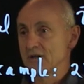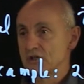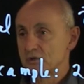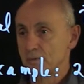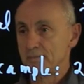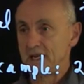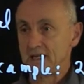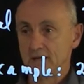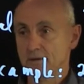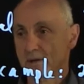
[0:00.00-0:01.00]
Just
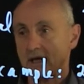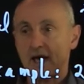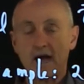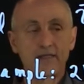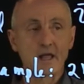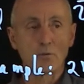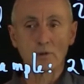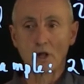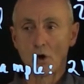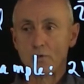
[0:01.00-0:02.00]
repeat it. And that
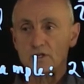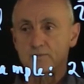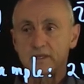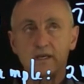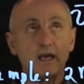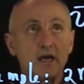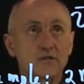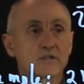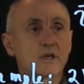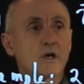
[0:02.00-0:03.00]
will always be the
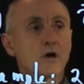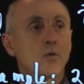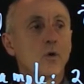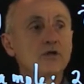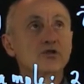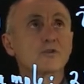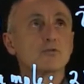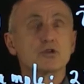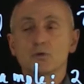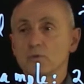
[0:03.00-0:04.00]
case. One
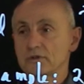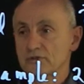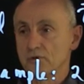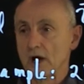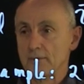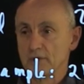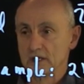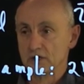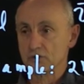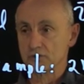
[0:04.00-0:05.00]
solution will describe
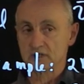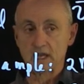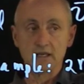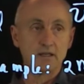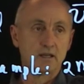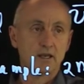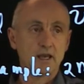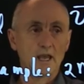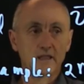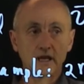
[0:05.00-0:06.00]
the initial state,
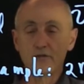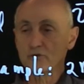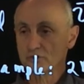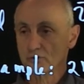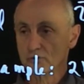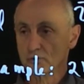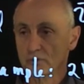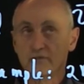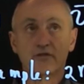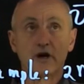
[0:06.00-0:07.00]
and the other solution
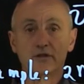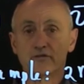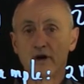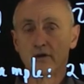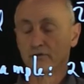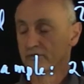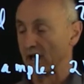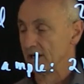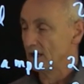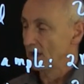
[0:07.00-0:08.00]
will define the final
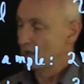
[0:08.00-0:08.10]
state.